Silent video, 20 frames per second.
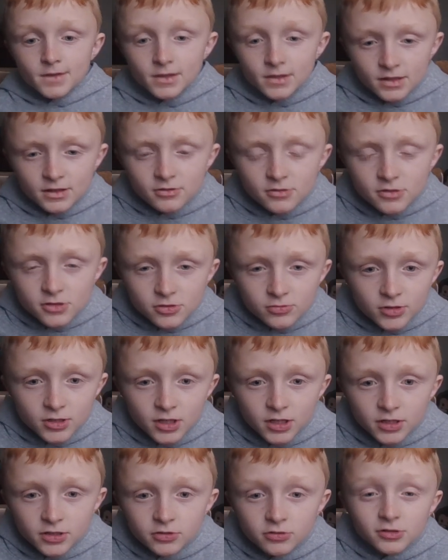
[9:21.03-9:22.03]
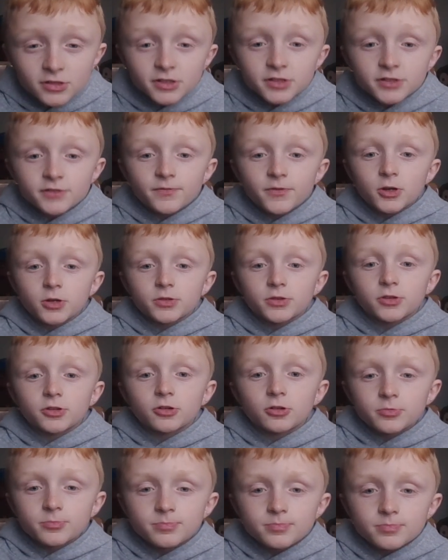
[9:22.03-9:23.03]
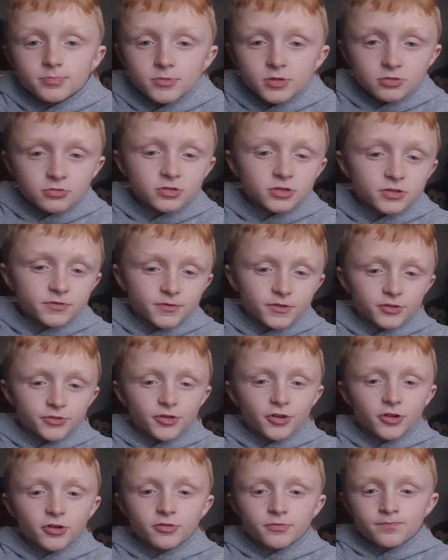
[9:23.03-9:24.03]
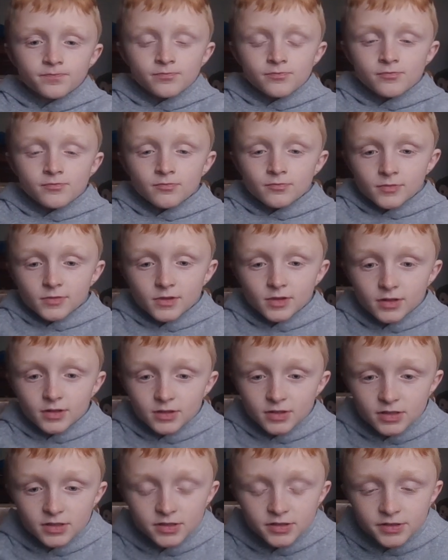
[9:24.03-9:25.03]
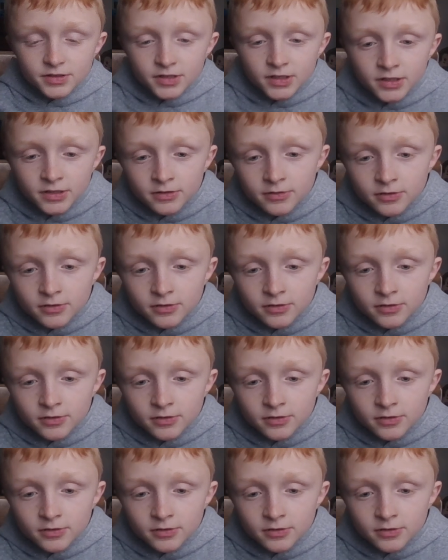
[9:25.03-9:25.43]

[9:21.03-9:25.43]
Now let's work on Newton's third law. Newton's third law is